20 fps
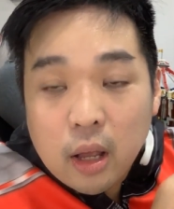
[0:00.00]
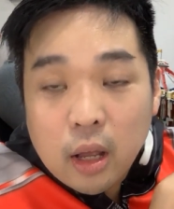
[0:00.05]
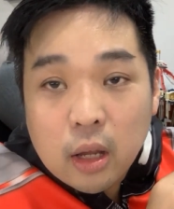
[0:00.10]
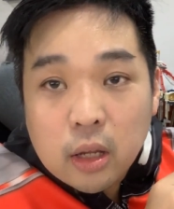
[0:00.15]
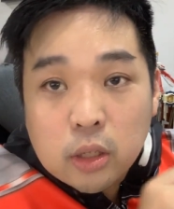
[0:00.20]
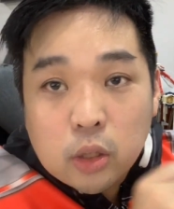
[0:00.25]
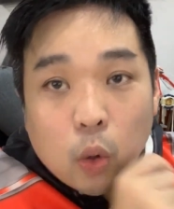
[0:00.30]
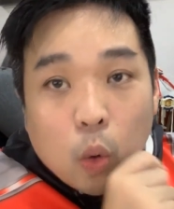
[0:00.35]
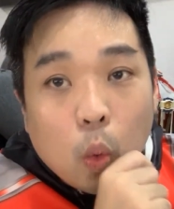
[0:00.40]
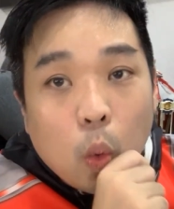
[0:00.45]

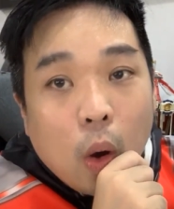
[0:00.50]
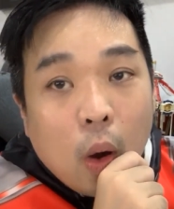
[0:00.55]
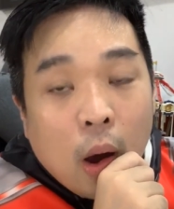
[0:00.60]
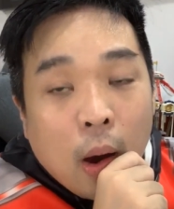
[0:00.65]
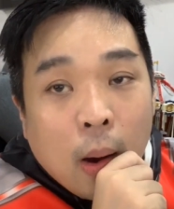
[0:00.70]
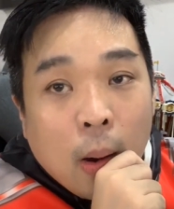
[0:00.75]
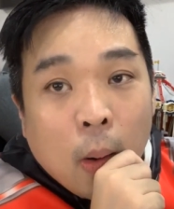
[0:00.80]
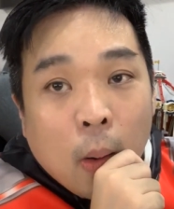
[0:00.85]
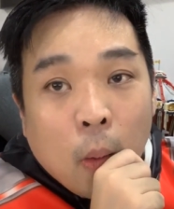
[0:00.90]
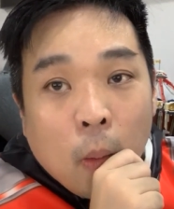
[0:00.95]
So
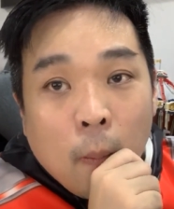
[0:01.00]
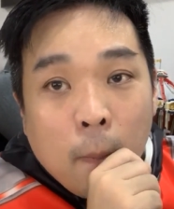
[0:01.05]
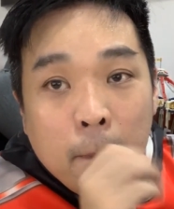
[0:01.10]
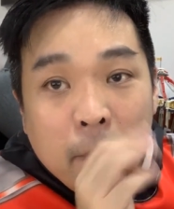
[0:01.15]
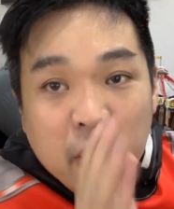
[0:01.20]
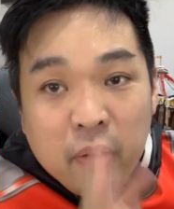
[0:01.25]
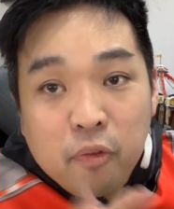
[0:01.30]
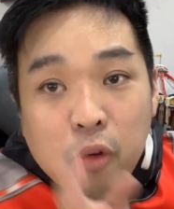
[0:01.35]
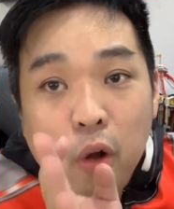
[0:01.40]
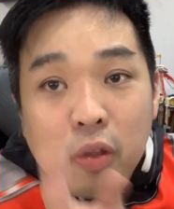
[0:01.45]

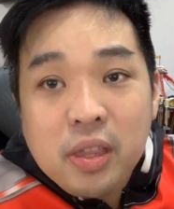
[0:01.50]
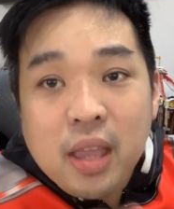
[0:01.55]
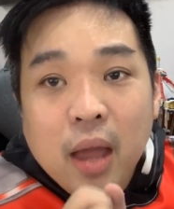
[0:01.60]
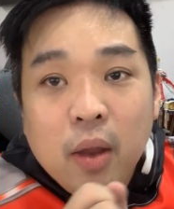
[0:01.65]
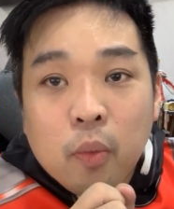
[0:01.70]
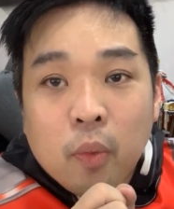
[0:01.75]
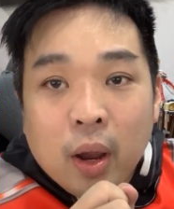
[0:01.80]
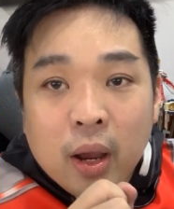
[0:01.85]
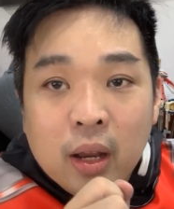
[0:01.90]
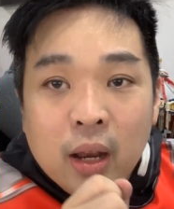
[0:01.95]
before
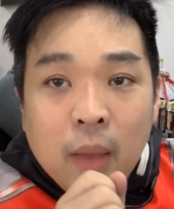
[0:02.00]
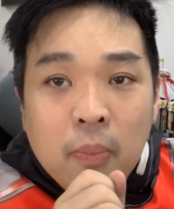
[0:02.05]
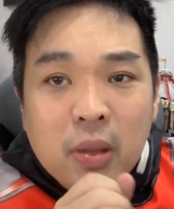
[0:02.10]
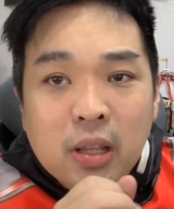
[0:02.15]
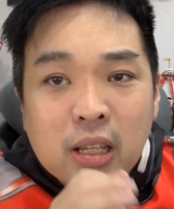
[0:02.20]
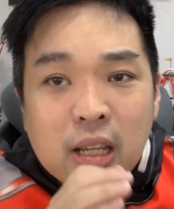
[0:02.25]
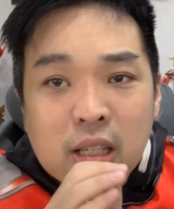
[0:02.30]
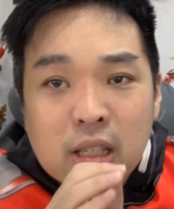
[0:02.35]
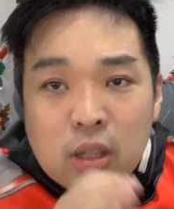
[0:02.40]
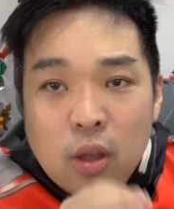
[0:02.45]
that, right, let me
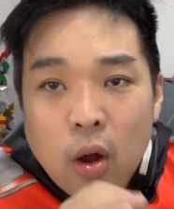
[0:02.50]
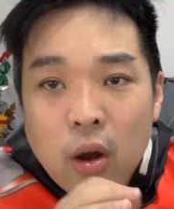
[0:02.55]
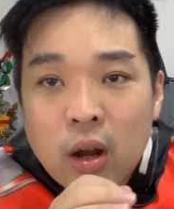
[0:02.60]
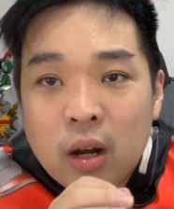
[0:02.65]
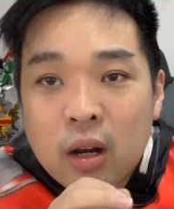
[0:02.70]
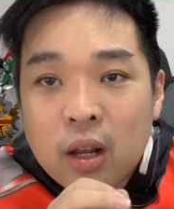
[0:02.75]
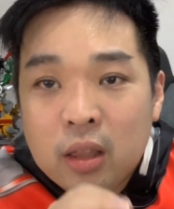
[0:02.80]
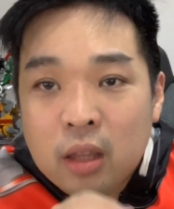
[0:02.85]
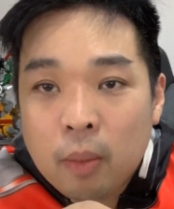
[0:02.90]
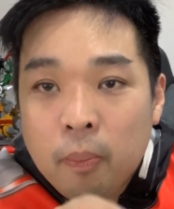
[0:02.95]
just talk a
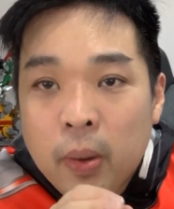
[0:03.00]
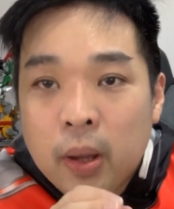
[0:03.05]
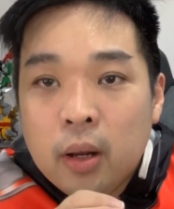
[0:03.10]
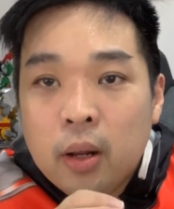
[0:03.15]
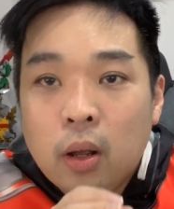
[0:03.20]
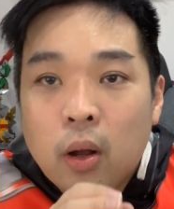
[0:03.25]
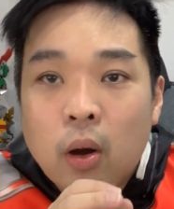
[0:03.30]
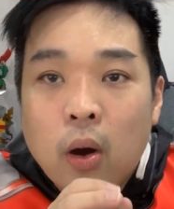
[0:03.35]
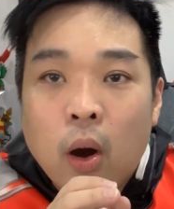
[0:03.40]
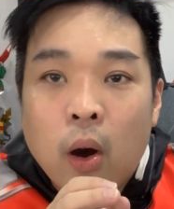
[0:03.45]
little
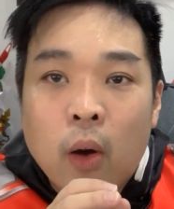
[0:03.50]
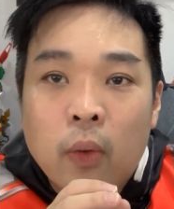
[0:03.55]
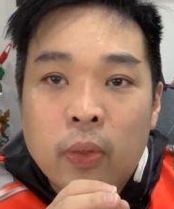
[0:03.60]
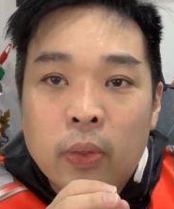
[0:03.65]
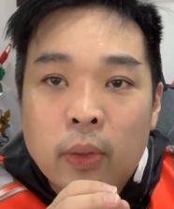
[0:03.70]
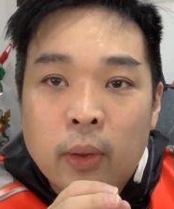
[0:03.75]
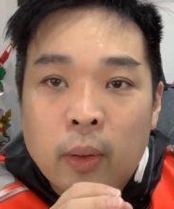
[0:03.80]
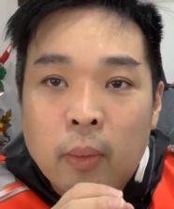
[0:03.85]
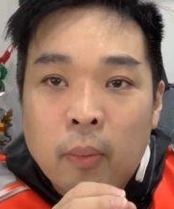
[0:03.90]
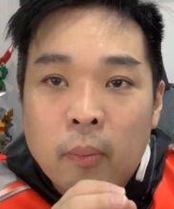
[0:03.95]
bit
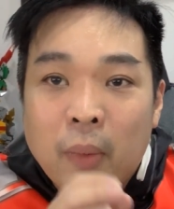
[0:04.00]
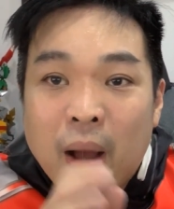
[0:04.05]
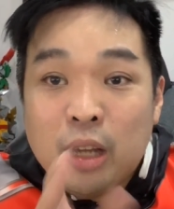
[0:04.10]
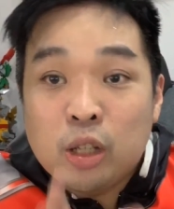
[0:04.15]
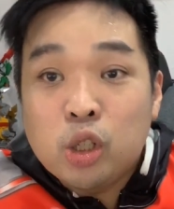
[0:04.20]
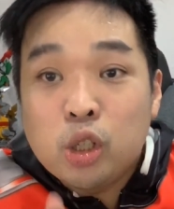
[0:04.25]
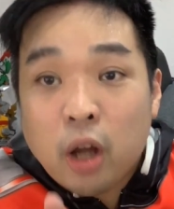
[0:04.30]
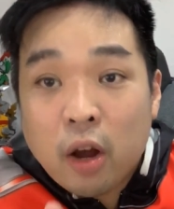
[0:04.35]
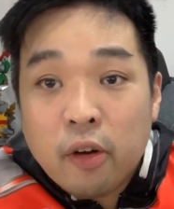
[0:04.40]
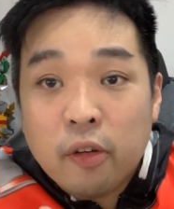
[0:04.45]
on my
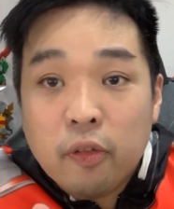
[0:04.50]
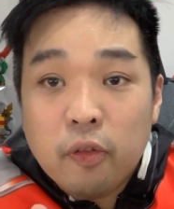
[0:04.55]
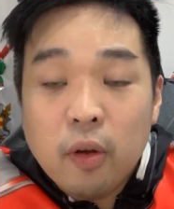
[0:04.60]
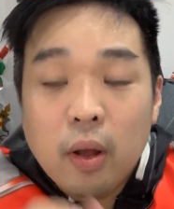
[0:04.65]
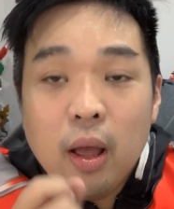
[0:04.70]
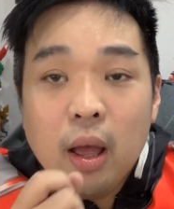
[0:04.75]
shelf.